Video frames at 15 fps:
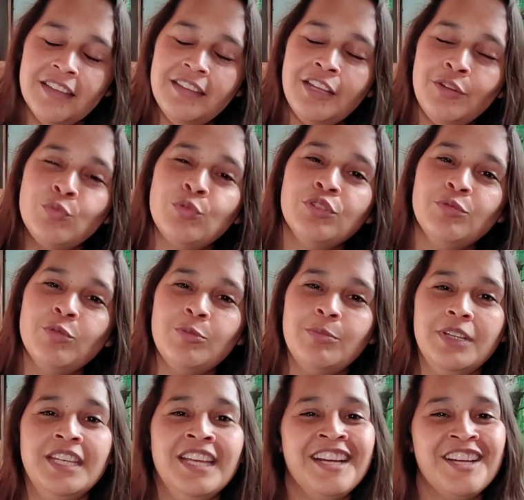Then the world would
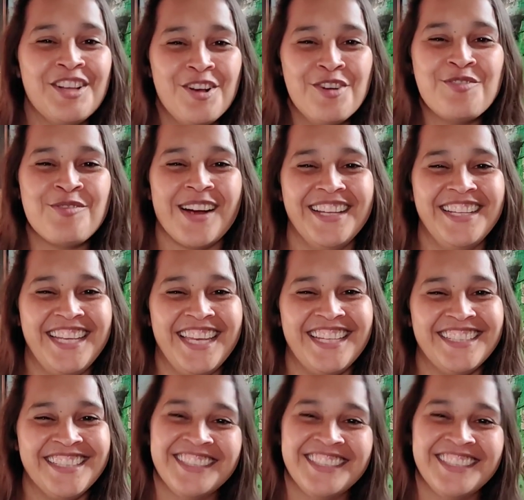be alright again.